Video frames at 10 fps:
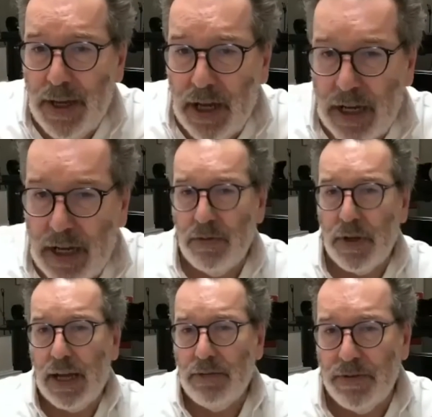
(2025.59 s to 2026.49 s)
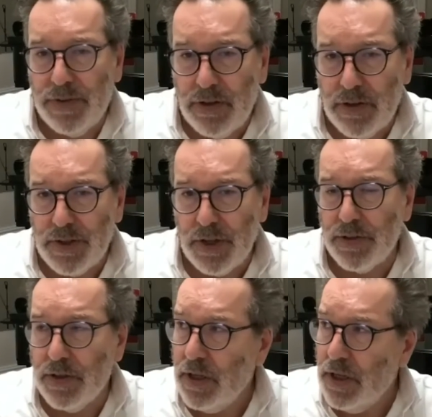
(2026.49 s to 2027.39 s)
I will focus
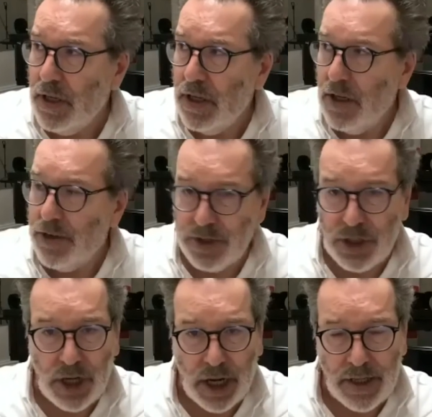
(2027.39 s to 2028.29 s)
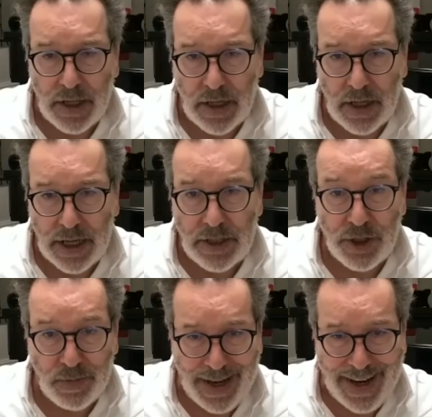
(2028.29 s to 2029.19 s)
on China and
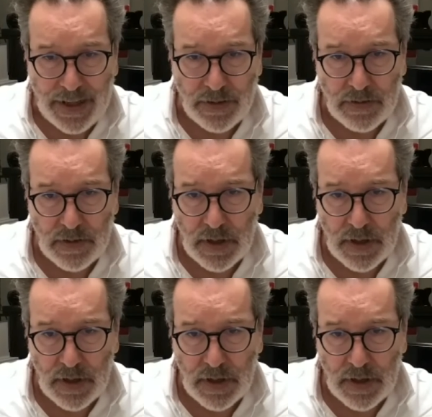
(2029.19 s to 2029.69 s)
Japan,